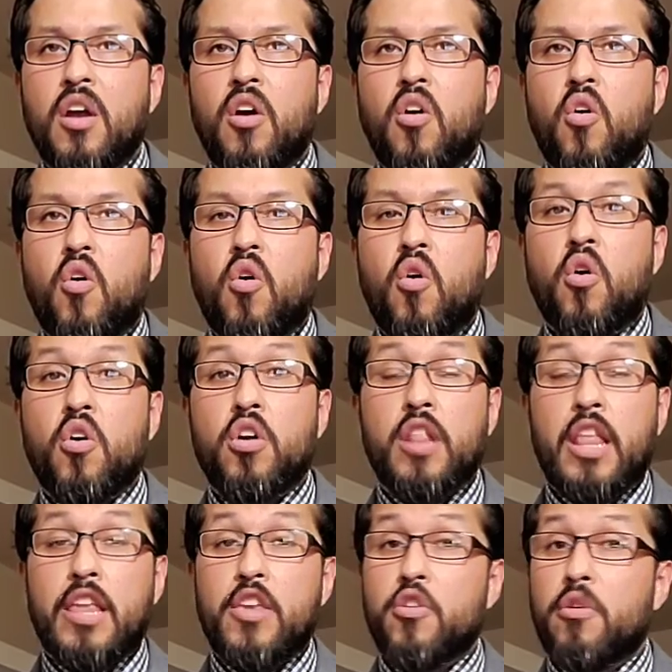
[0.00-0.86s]
or
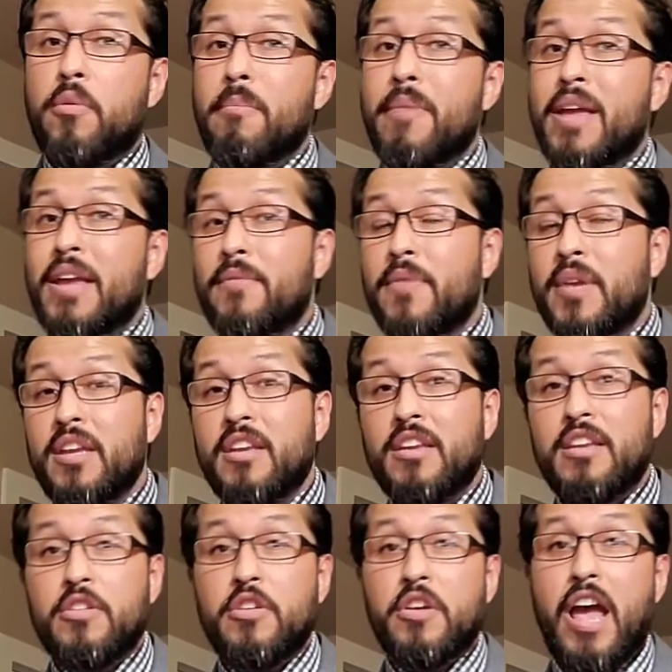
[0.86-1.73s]
that
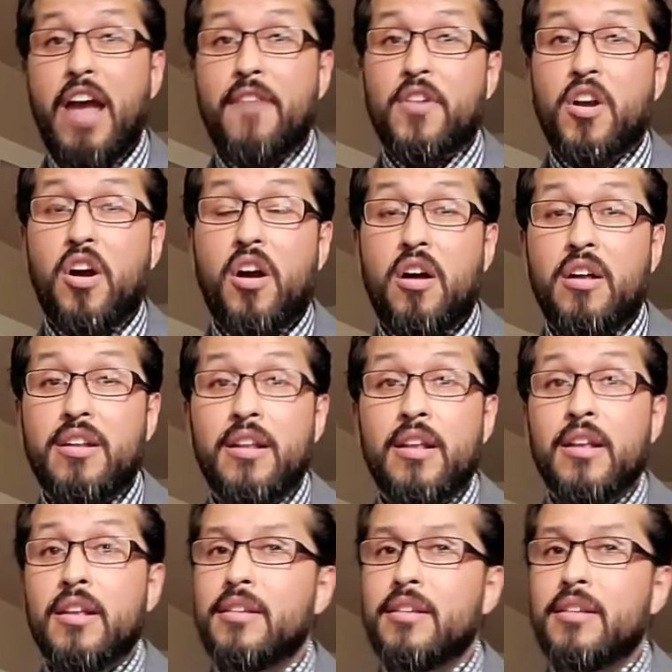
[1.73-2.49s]
you have gone,